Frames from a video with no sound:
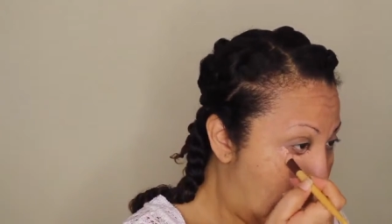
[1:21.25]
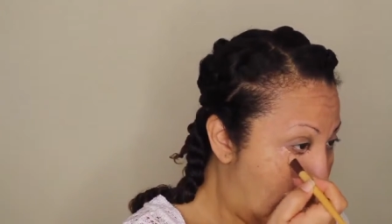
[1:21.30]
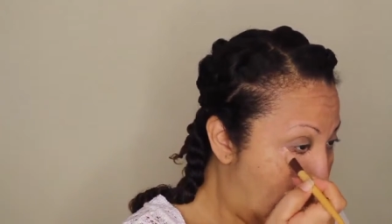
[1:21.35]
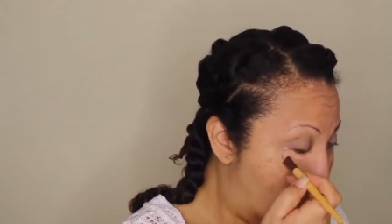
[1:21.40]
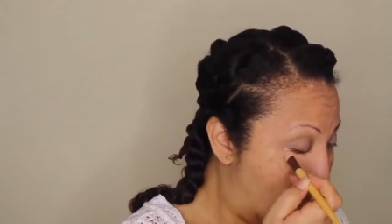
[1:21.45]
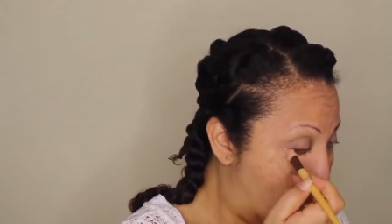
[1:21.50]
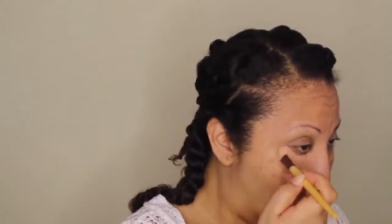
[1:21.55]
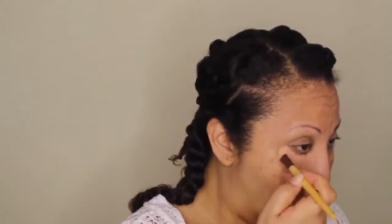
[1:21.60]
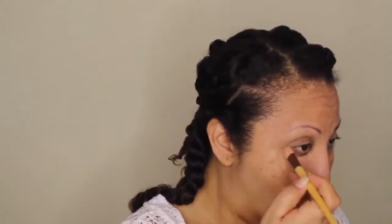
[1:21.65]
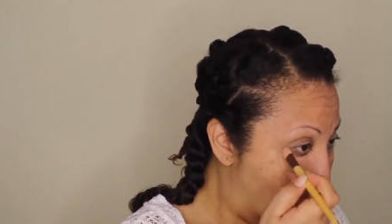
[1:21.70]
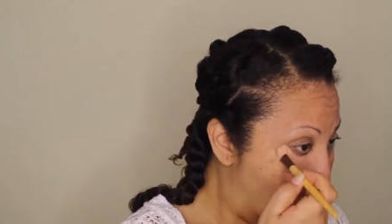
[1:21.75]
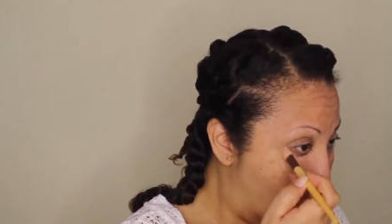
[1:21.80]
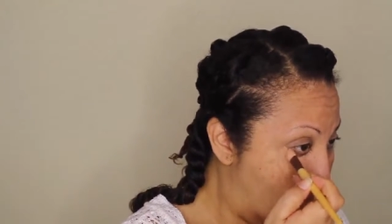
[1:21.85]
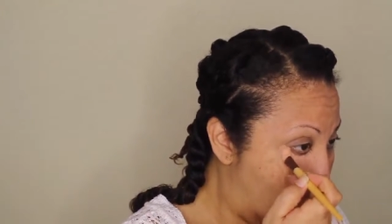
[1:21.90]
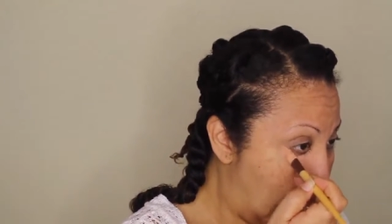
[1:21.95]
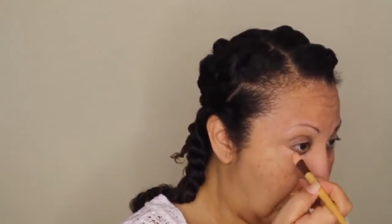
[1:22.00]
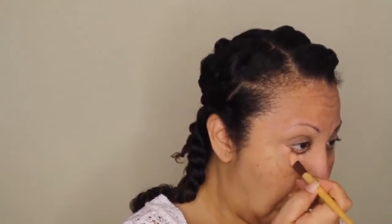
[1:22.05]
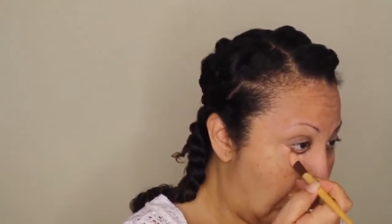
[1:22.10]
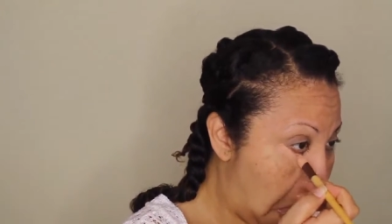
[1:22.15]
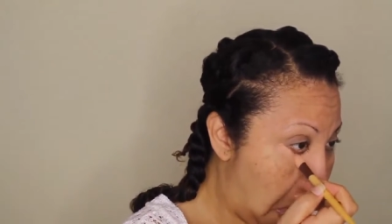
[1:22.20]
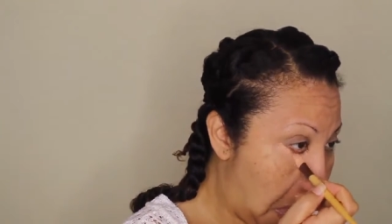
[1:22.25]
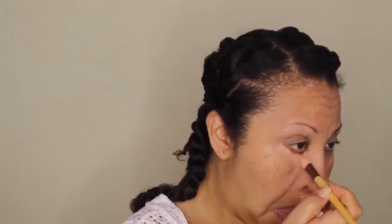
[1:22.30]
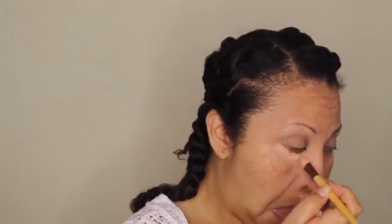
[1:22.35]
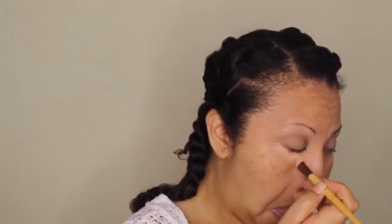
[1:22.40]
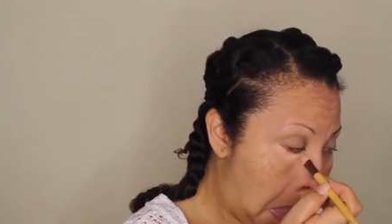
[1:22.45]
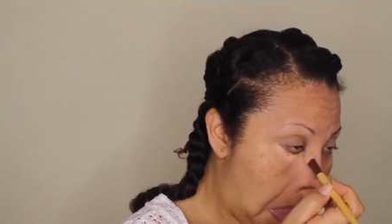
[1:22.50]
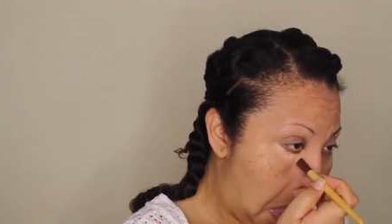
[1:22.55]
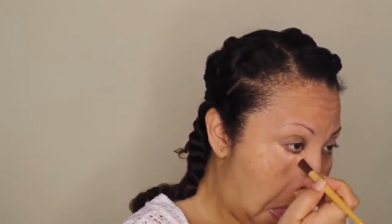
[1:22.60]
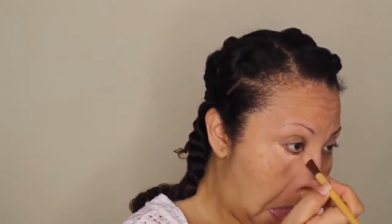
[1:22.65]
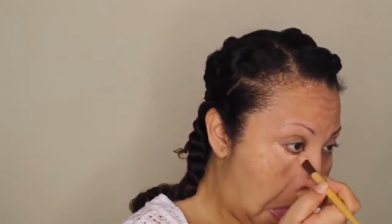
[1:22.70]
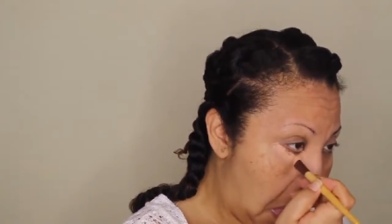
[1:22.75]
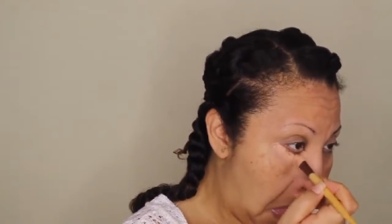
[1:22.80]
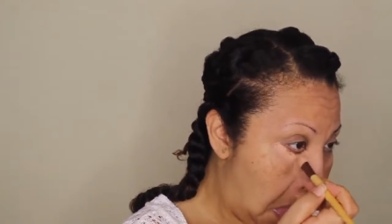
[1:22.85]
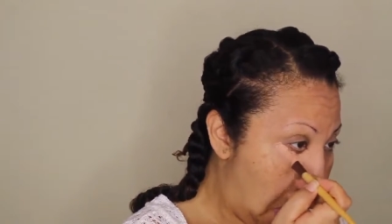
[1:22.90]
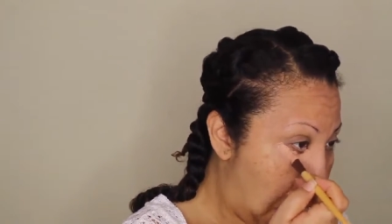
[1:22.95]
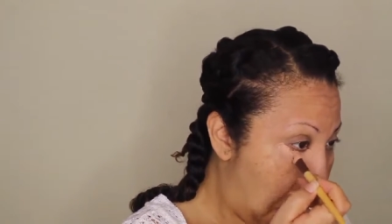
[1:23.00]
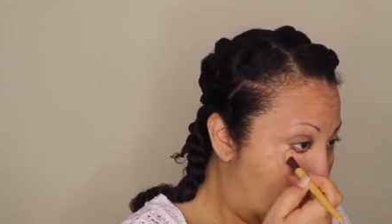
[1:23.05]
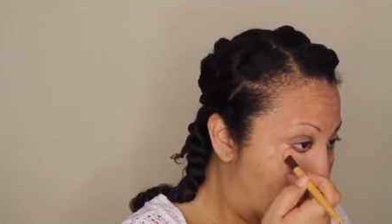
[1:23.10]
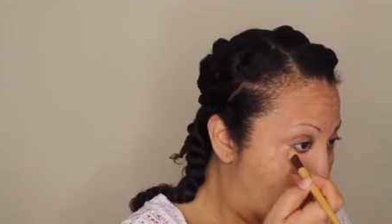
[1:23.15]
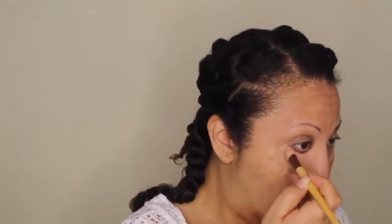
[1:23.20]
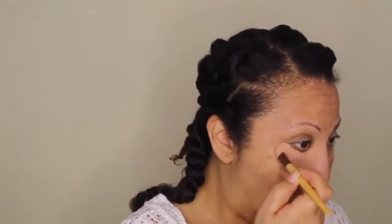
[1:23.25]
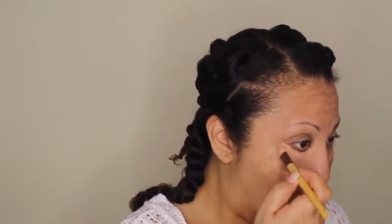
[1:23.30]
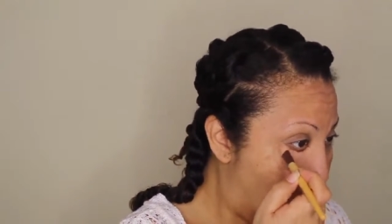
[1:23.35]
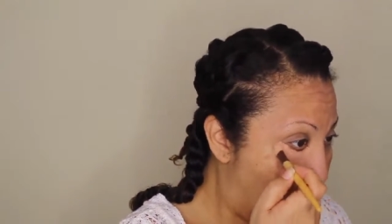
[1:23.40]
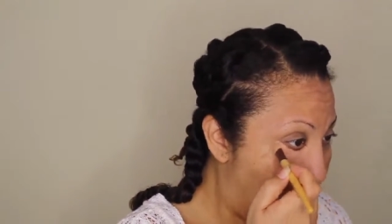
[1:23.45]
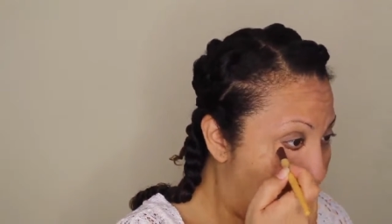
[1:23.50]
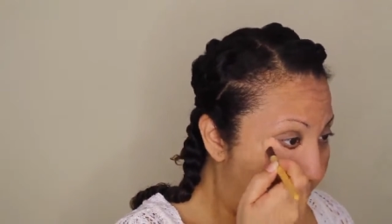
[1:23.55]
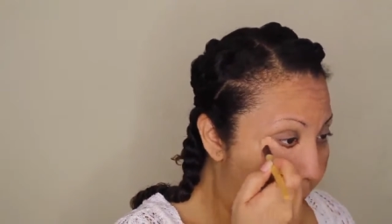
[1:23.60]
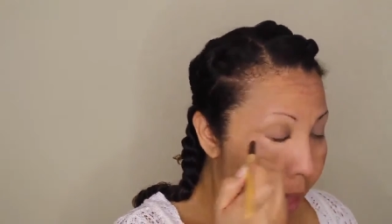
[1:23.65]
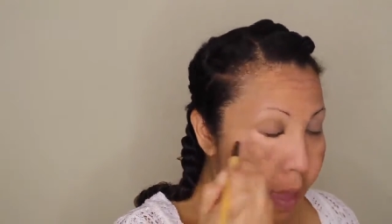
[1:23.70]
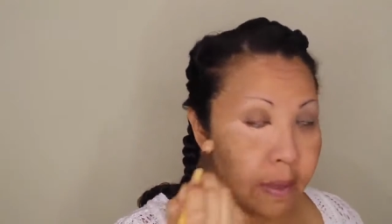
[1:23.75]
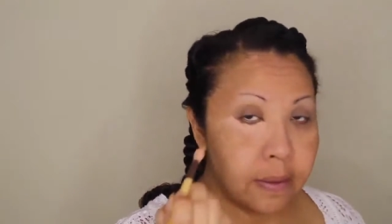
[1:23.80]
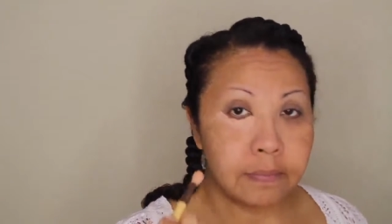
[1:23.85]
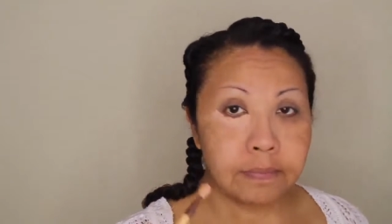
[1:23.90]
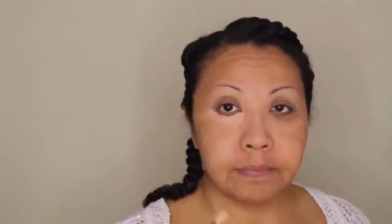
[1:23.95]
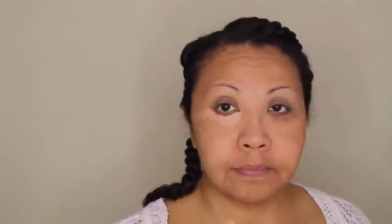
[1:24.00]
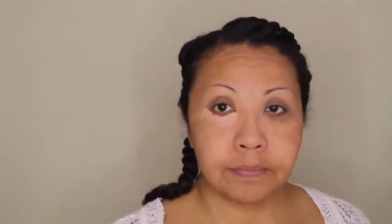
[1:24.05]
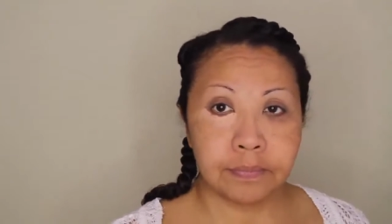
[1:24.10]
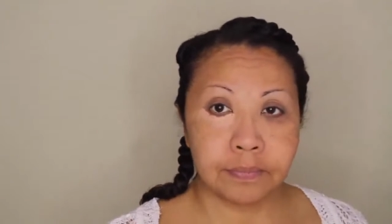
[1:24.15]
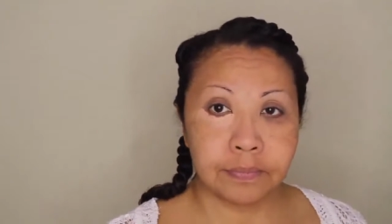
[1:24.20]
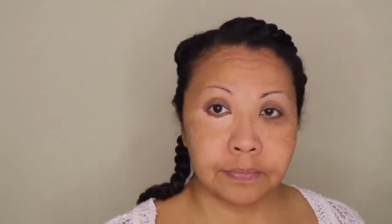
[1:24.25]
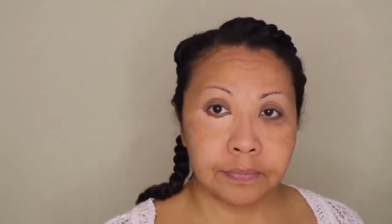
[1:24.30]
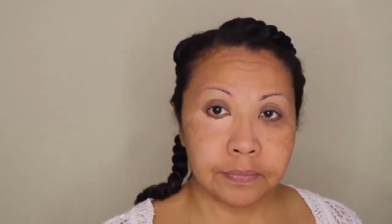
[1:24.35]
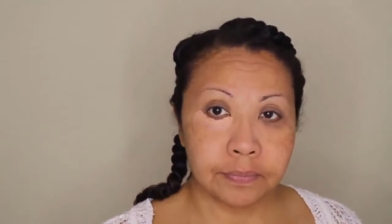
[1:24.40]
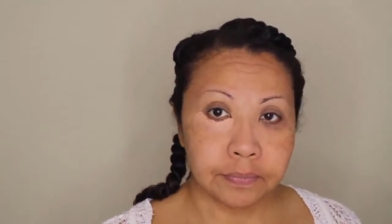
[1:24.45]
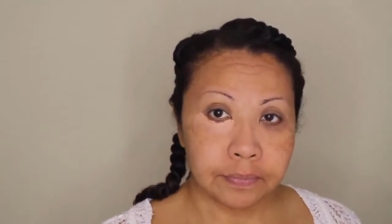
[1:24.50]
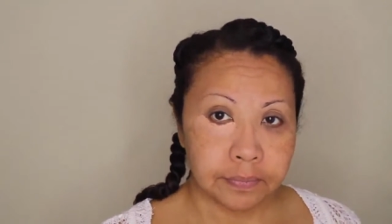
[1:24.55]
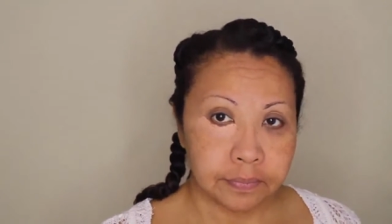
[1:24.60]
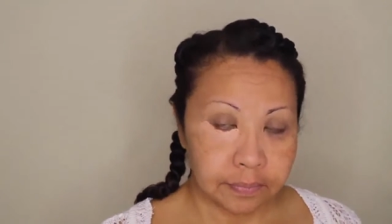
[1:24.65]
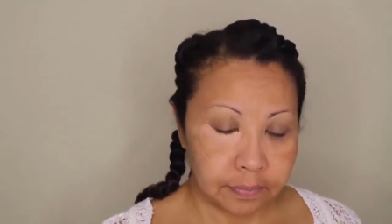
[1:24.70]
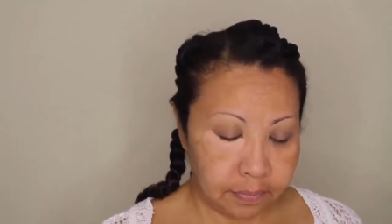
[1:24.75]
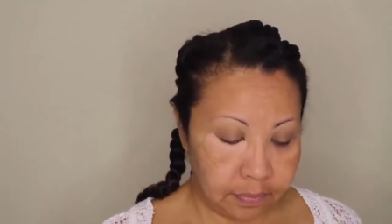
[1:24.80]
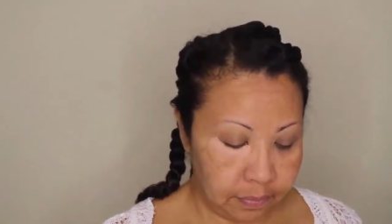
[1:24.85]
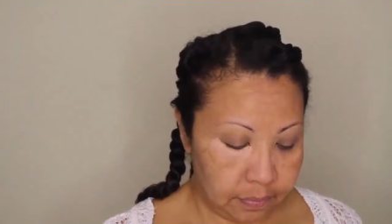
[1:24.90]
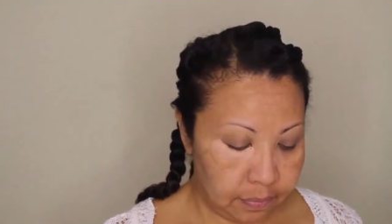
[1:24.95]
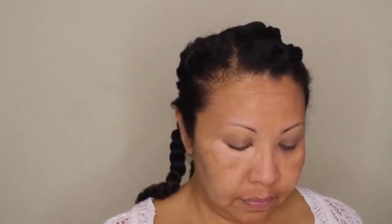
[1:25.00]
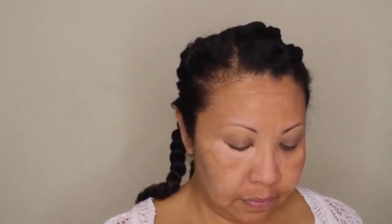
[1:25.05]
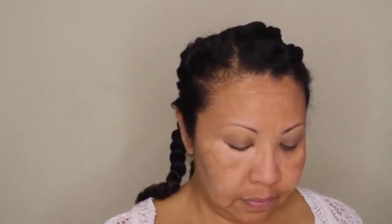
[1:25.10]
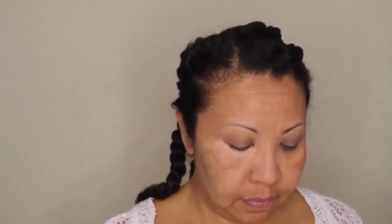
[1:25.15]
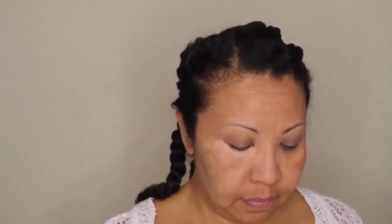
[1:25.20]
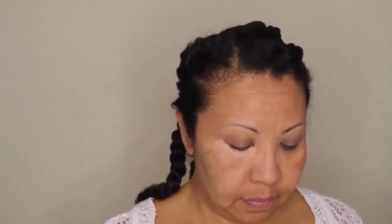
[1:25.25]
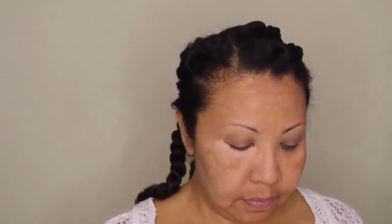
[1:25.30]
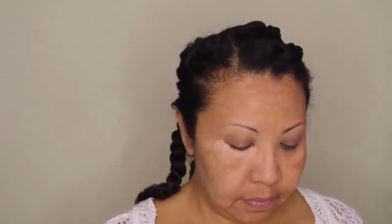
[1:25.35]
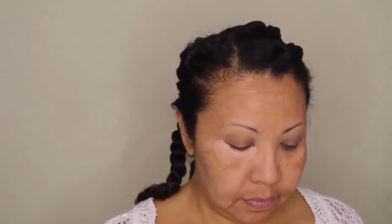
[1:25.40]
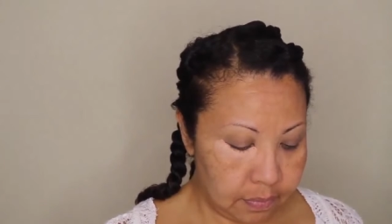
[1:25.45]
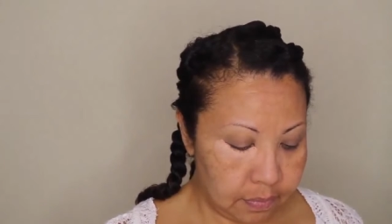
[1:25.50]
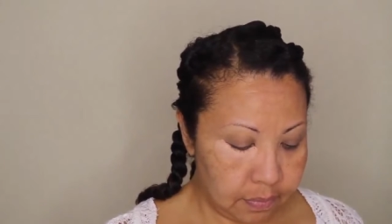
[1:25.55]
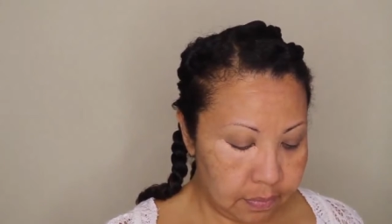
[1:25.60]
uh, dark circles and also to hide